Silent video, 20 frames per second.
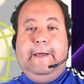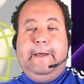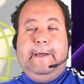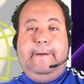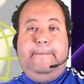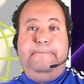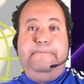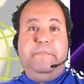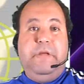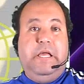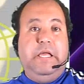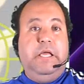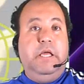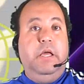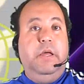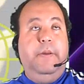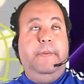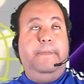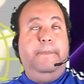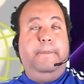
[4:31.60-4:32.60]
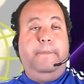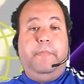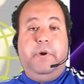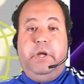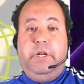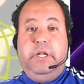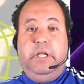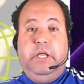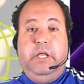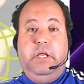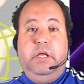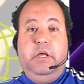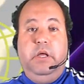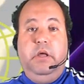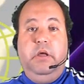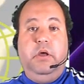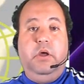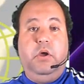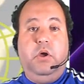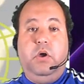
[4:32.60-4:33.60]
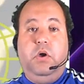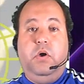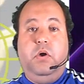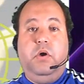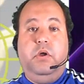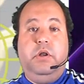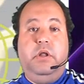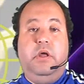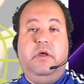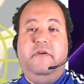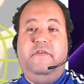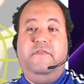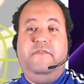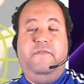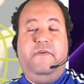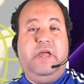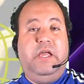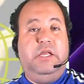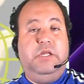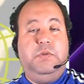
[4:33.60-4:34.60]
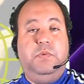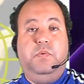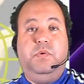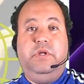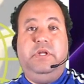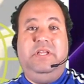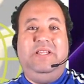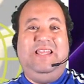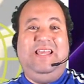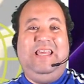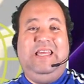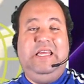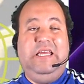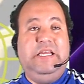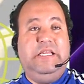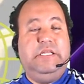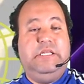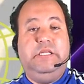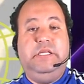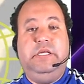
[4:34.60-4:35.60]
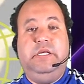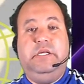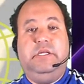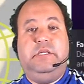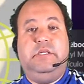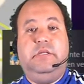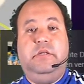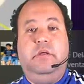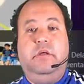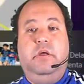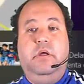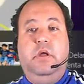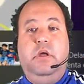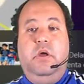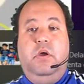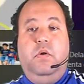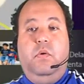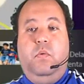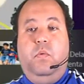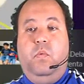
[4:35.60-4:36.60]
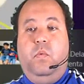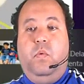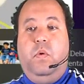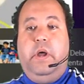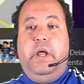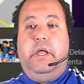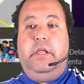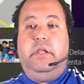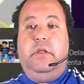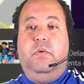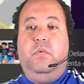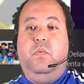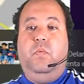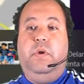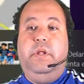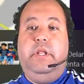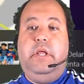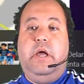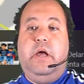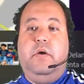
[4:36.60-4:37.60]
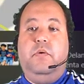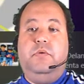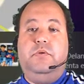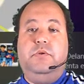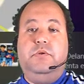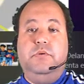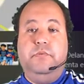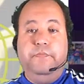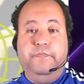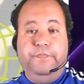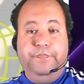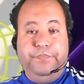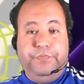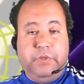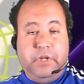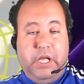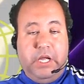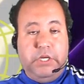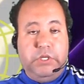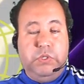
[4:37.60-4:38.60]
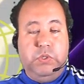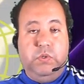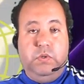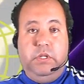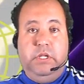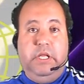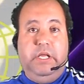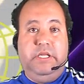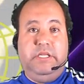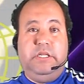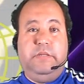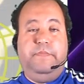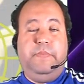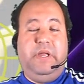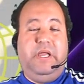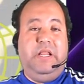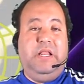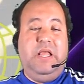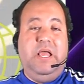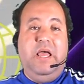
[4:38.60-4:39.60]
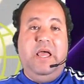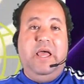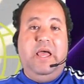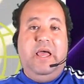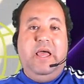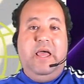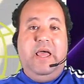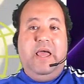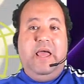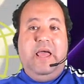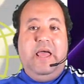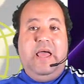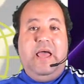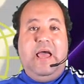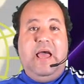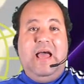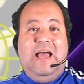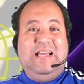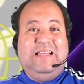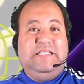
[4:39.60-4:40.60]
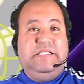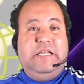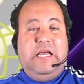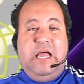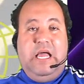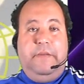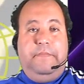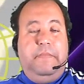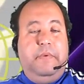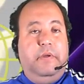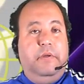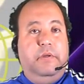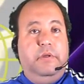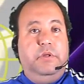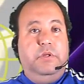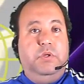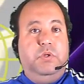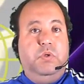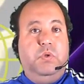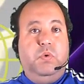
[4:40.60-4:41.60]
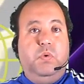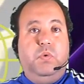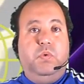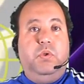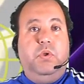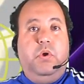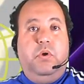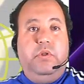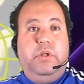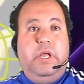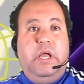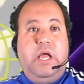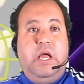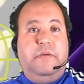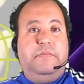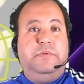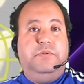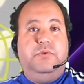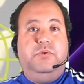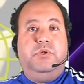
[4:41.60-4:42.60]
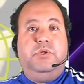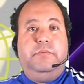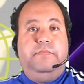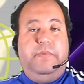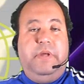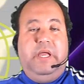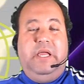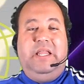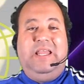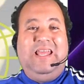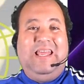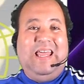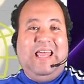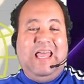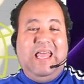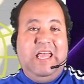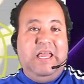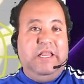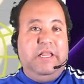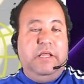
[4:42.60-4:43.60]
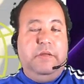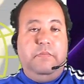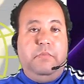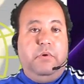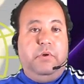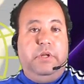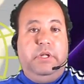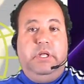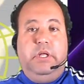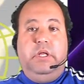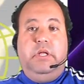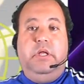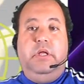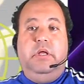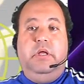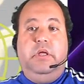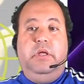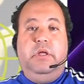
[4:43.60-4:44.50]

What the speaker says: make money on Facebook in the easiest way without actually spend a dime. You don't have to spend any money